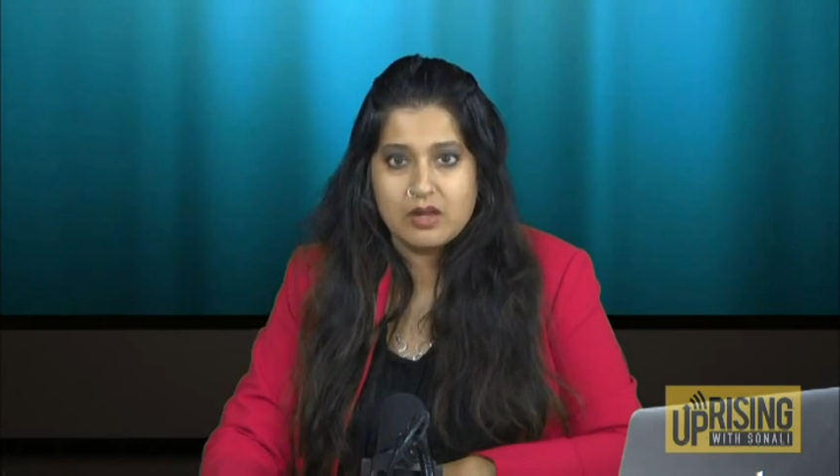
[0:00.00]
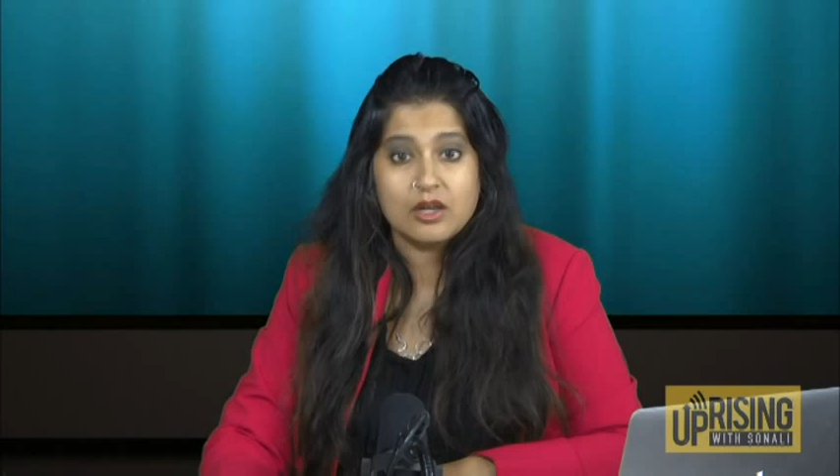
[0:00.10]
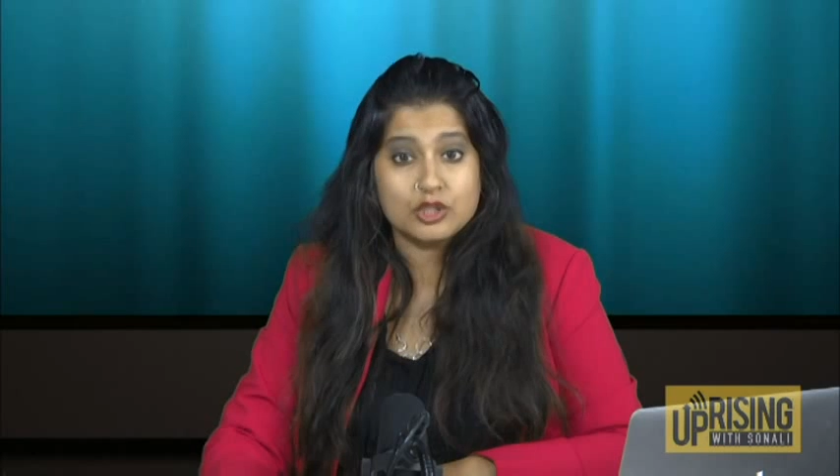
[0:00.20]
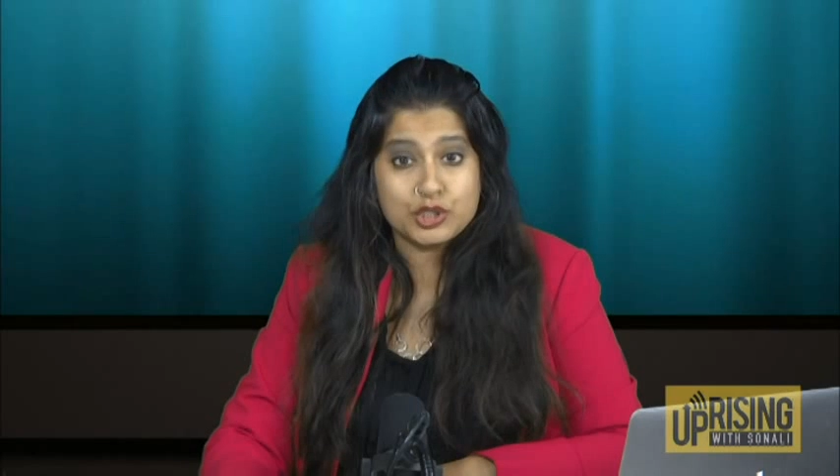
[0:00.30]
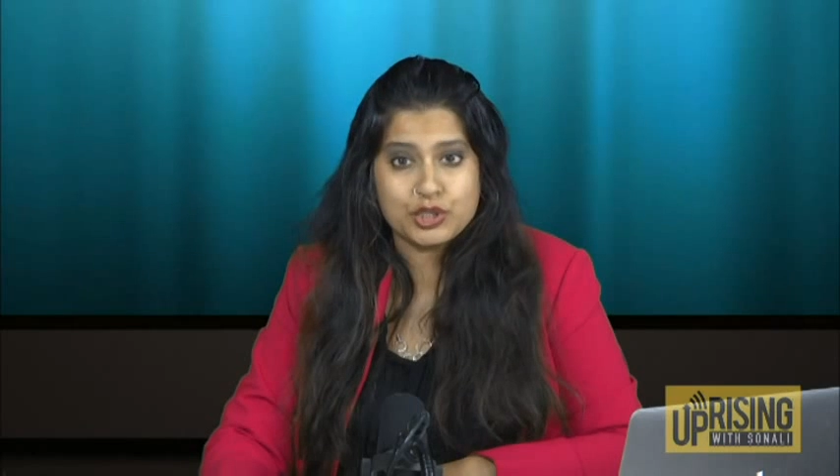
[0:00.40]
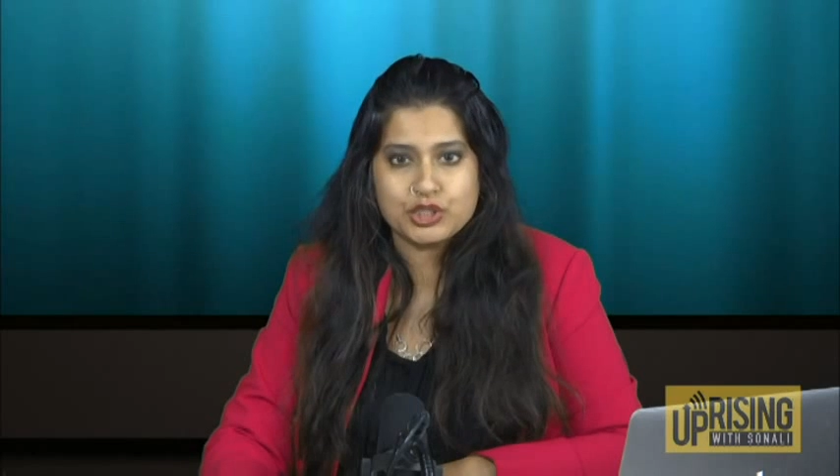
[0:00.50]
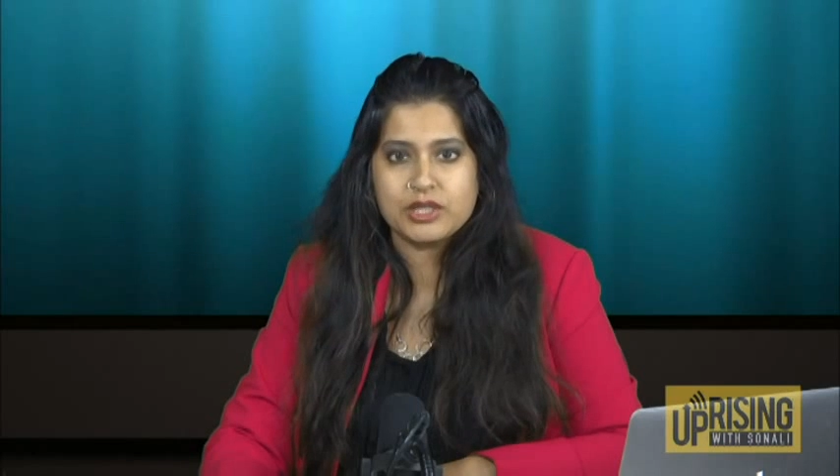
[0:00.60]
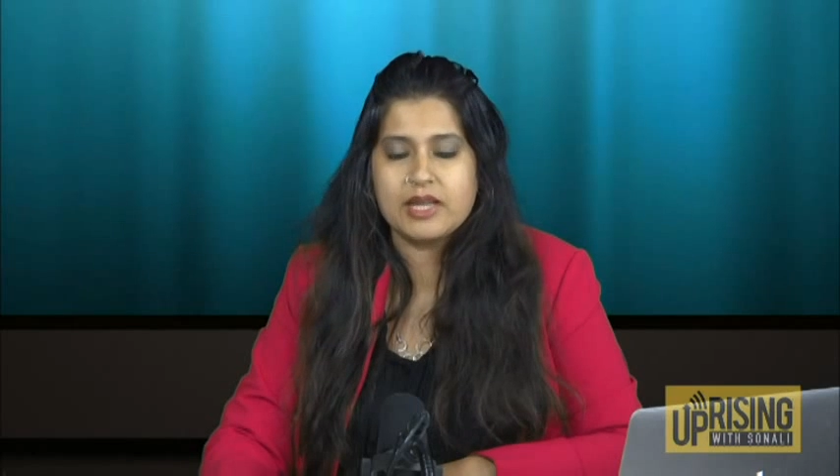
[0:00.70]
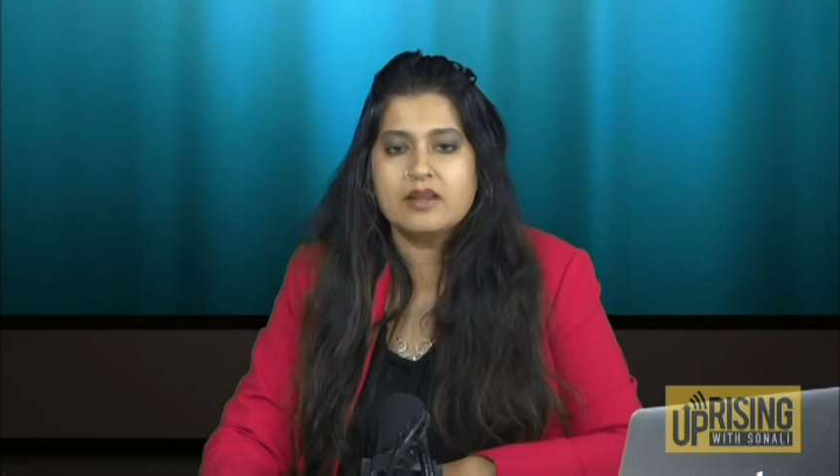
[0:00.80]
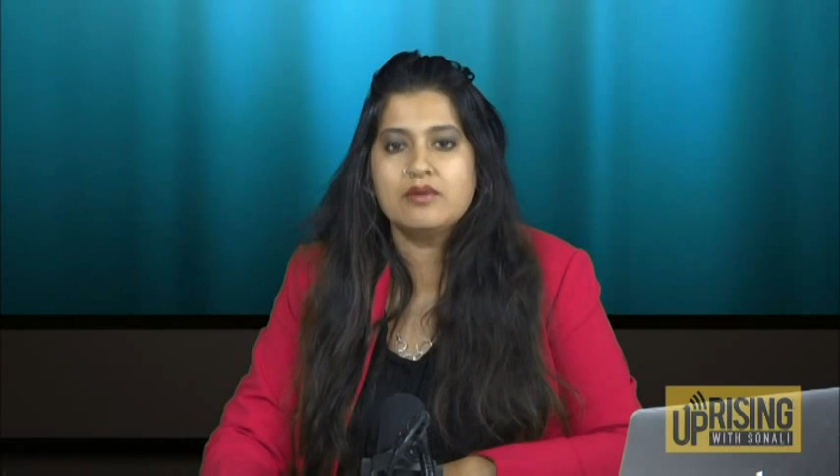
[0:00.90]
A church
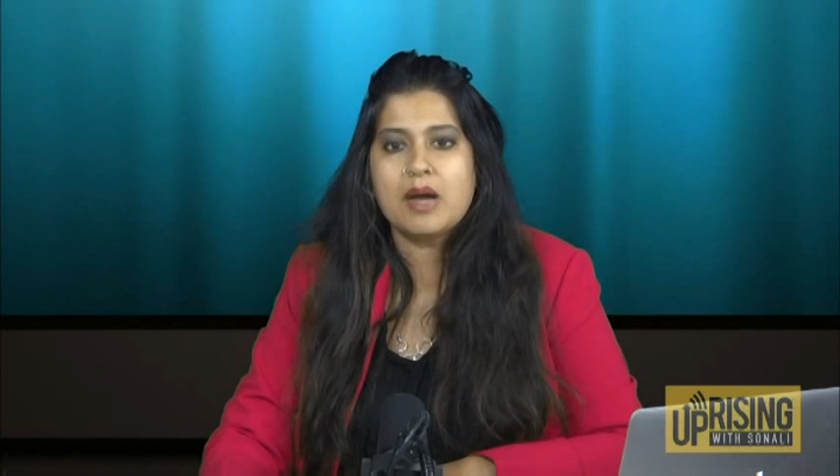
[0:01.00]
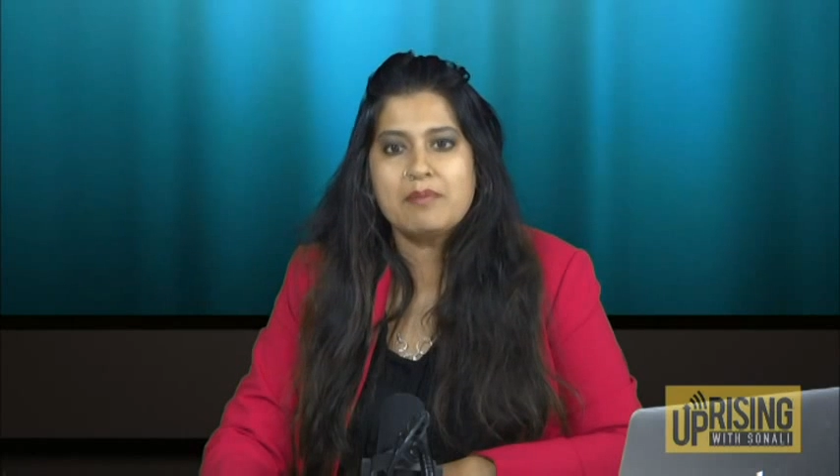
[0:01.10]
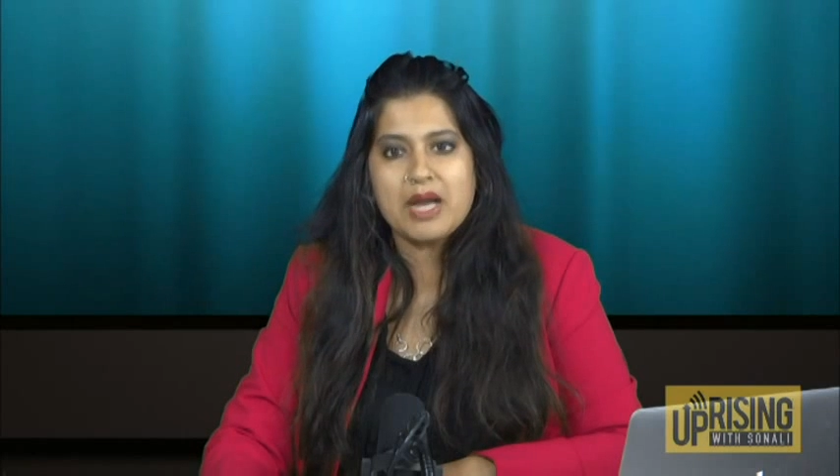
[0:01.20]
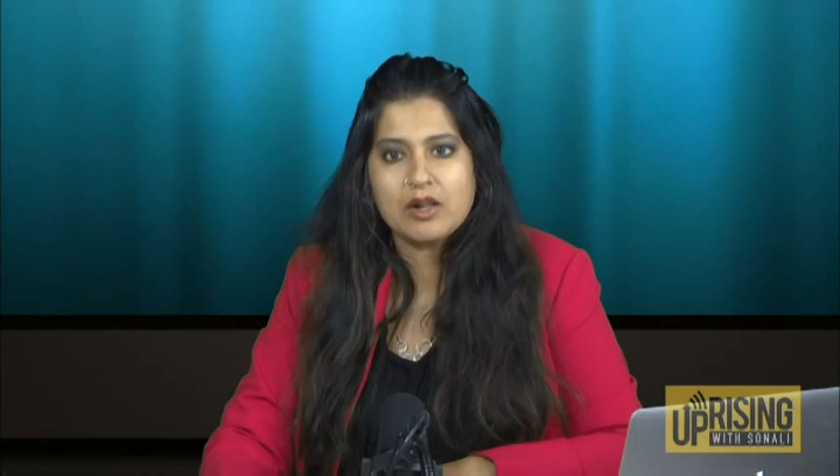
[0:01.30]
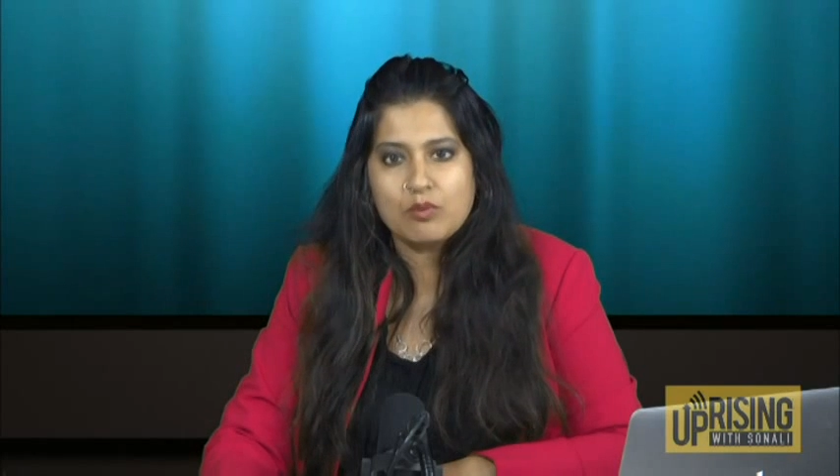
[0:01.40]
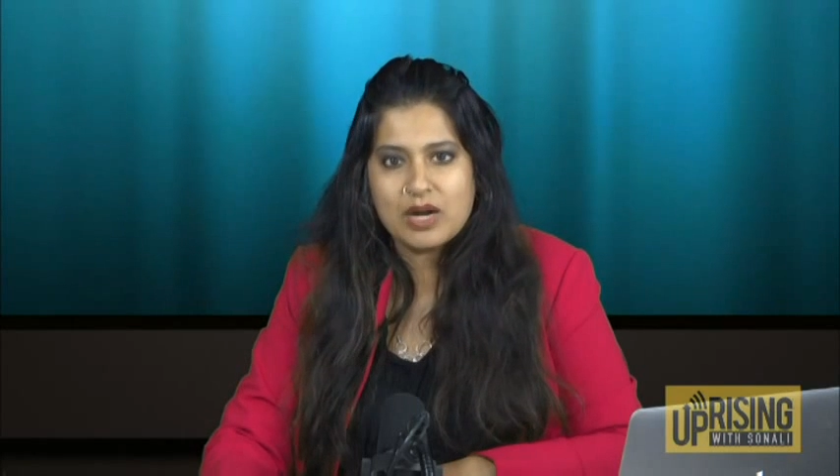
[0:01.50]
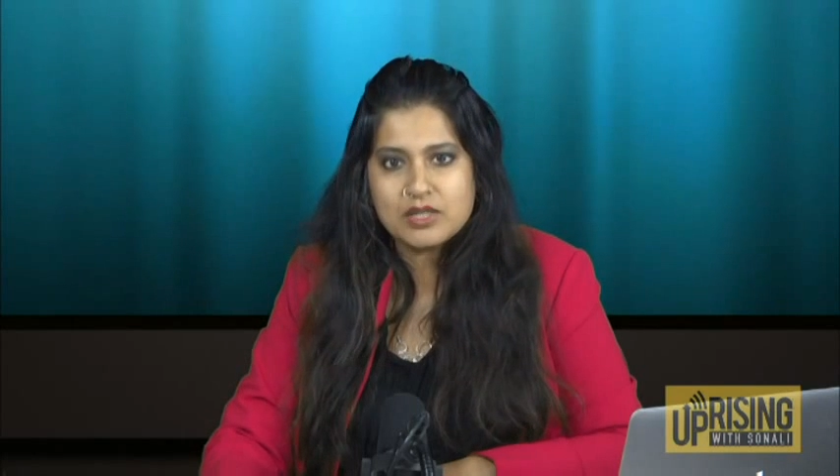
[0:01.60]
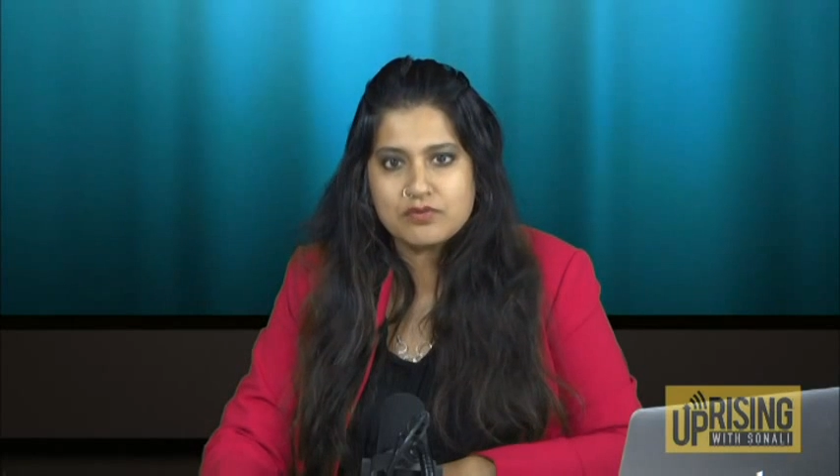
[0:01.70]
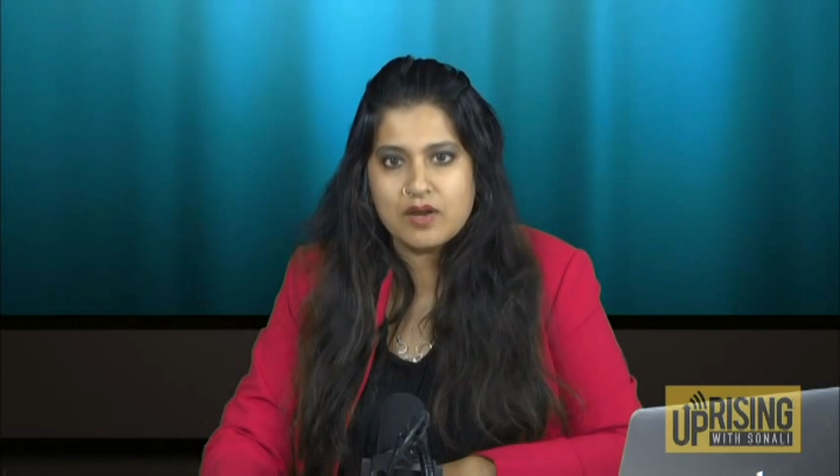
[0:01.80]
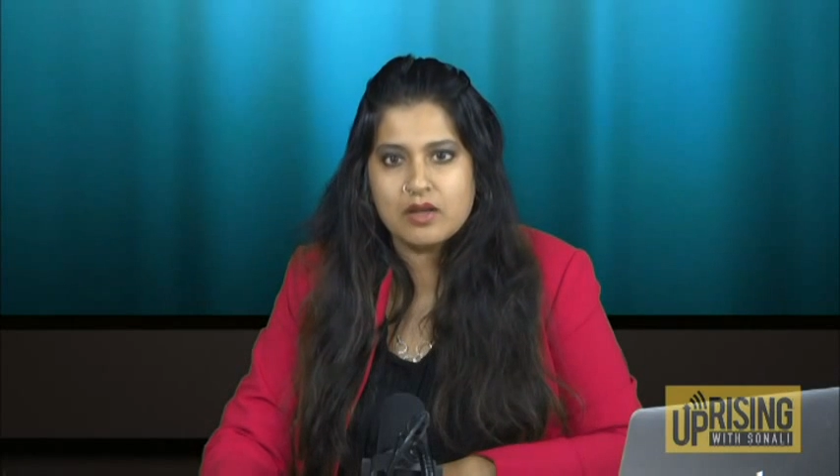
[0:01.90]
attended by Michael
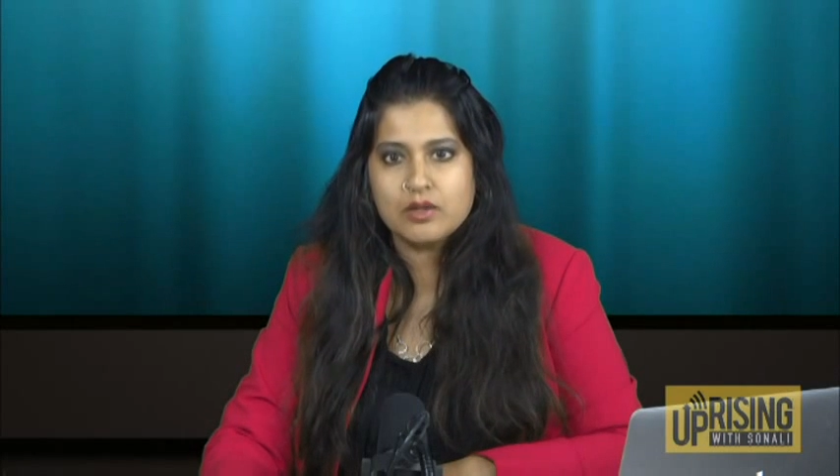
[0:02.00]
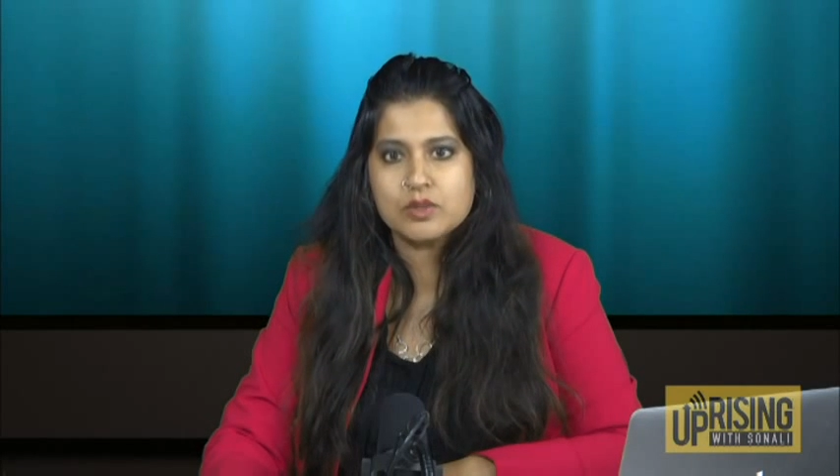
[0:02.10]
Brown's father